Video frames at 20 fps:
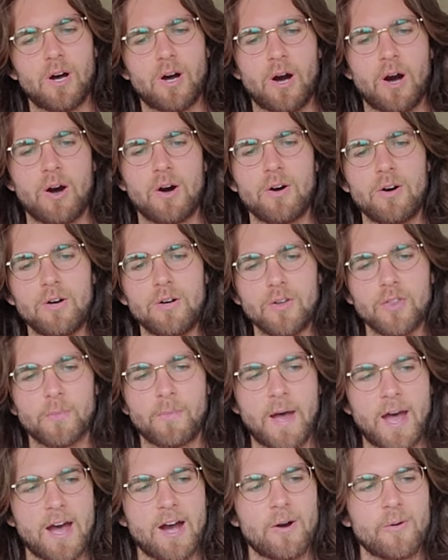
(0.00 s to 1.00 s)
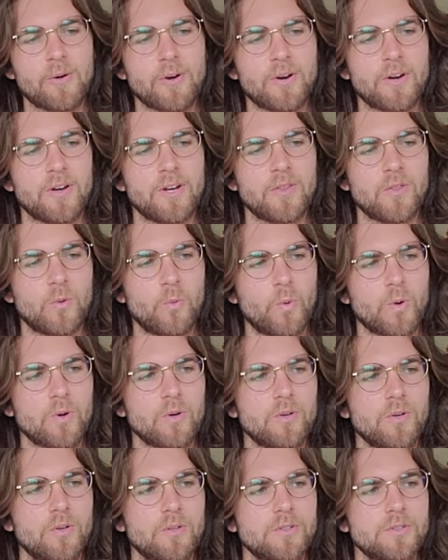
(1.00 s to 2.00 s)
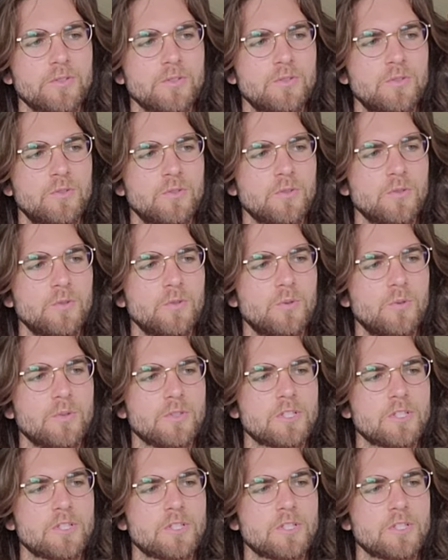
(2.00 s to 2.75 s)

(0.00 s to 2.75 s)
all the power in the world to